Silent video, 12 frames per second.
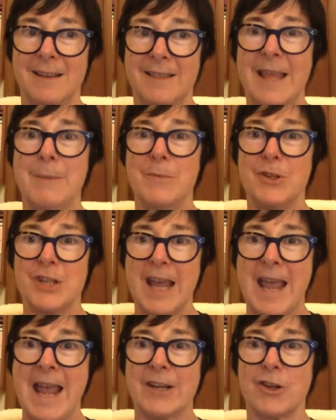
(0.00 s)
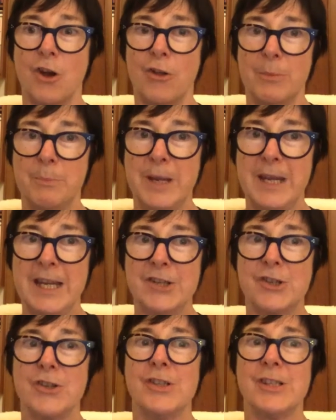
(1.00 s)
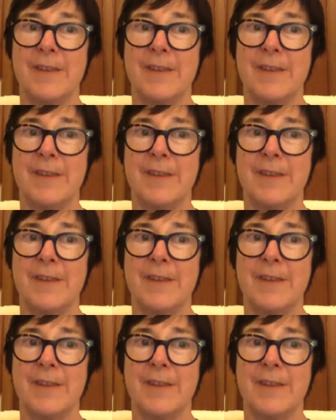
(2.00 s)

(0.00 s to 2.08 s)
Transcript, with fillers: them to act on the big issues of